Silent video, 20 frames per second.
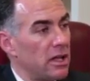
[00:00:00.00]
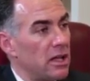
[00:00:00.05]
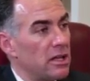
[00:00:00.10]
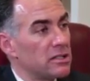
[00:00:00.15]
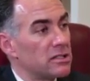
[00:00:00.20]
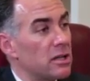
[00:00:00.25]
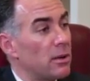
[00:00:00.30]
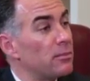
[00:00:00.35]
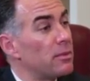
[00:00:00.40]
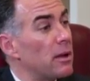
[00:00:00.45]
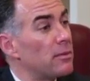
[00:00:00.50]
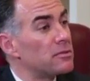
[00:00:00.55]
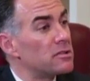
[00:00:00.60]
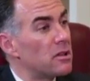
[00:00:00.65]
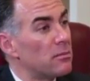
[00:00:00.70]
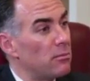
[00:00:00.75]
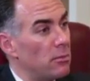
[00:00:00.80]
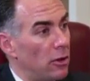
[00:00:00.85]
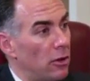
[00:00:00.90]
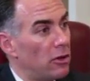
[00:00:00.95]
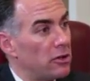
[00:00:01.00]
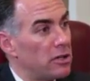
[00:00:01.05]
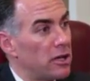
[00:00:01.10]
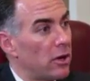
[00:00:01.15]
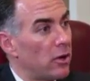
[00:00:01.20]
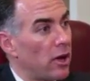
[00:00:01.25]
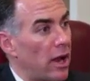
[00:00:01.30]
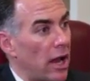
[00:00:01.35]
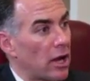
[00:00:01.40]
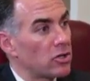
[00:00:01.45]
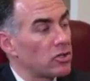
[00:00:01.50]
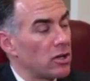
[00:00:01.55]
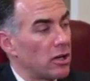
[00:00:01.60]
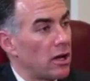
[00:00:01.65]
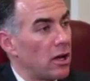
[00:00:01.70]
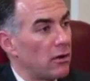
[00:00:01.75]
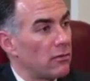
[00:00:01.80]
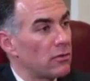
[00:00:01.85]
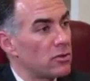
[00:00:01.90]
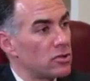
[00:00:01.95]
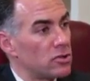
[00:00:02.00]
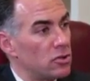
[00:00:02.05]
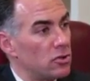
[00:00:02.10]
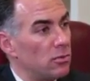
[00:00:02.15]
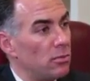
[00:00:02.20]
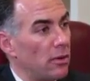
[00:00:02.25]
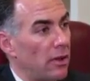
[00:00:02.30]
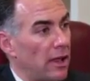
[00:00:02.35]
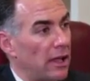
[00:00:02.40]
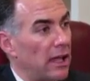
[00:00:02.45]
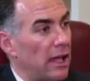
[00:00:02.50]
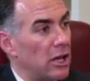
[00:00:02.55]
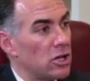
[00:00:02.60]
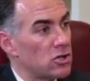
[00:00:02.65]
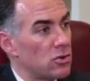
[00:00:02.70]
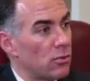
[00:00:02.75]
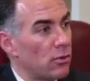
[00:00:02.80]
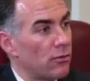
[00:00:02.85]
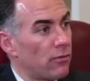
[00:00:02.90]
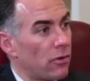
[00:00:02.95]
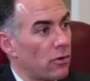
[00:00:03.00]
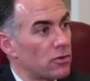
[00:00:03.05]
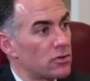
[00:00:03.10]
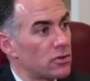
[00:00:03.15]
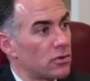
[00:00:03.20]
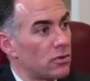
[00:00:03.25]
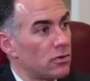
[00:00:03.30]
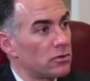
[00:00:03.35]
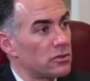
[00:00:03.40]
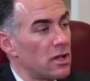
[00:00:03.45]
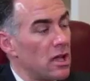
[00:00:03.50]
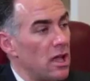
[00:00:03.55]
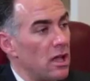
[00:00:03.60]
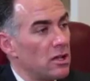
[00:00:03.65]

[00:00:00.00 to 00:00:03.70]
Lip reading: Sometimes the military actually covers tubal ligation reversals.